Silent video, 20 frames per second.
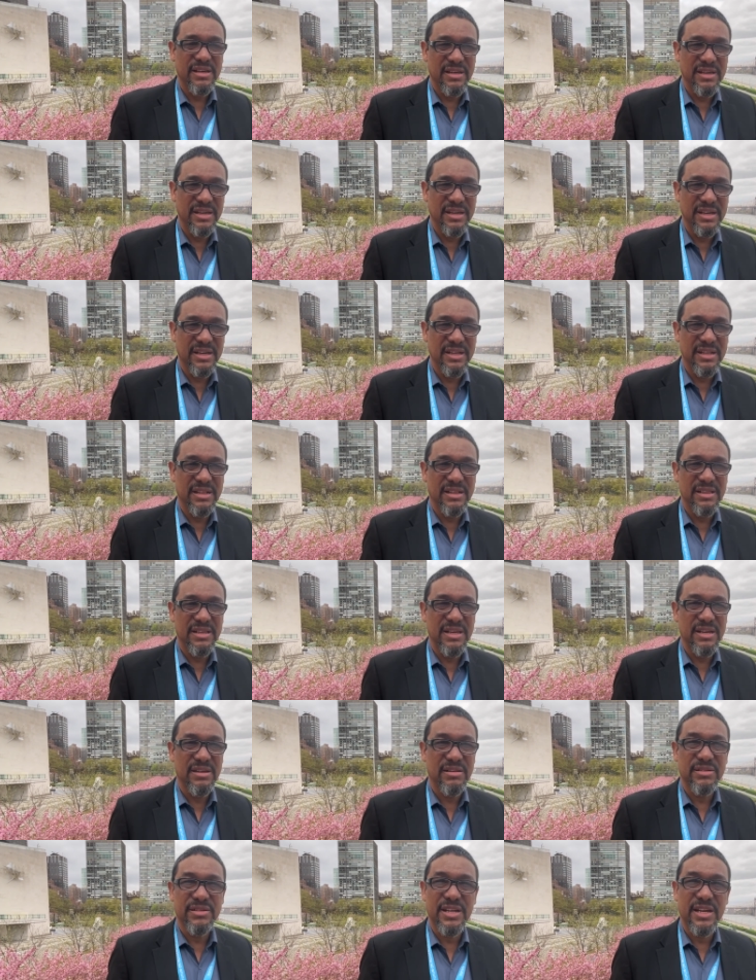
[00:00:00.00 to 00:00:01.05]
and
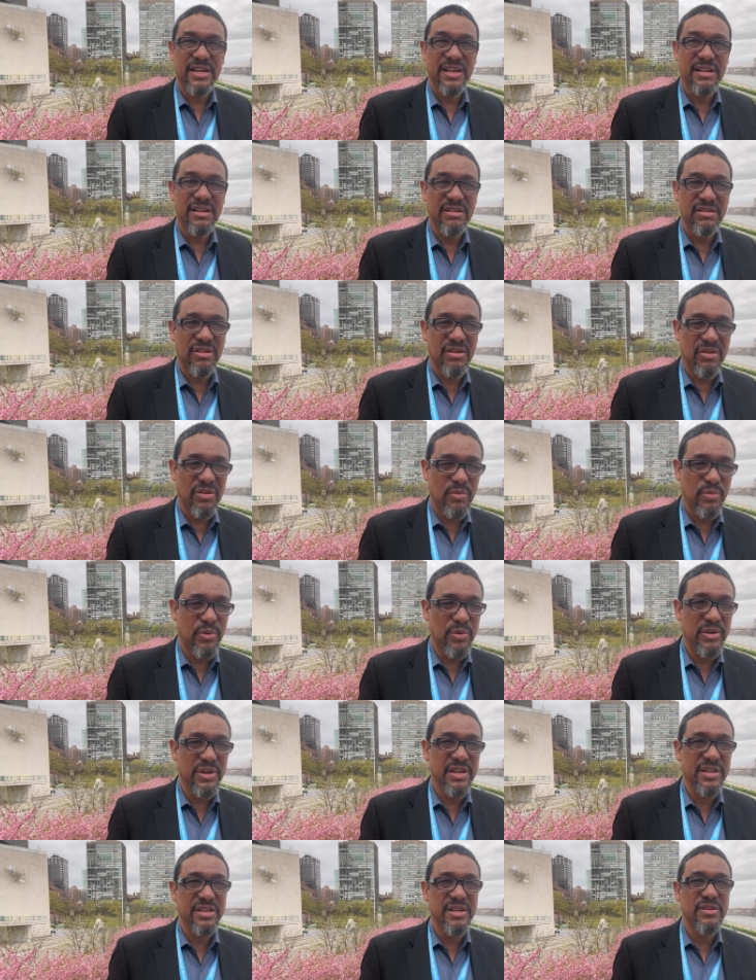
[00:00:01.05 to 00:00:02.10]
they are taking
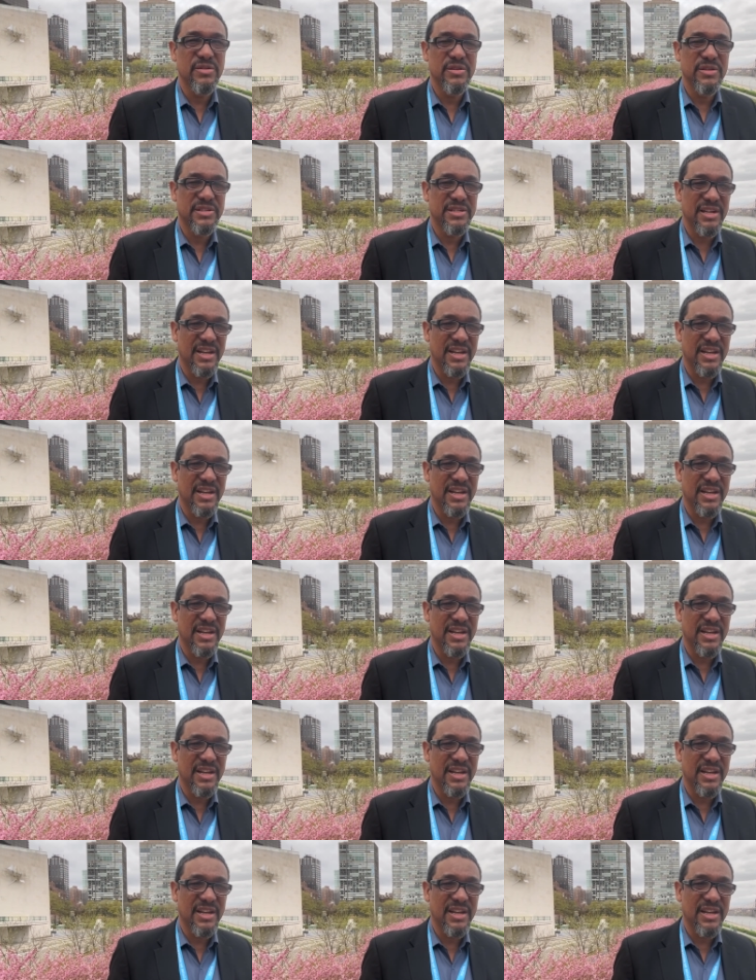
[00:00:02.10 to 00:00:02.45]
over indigenous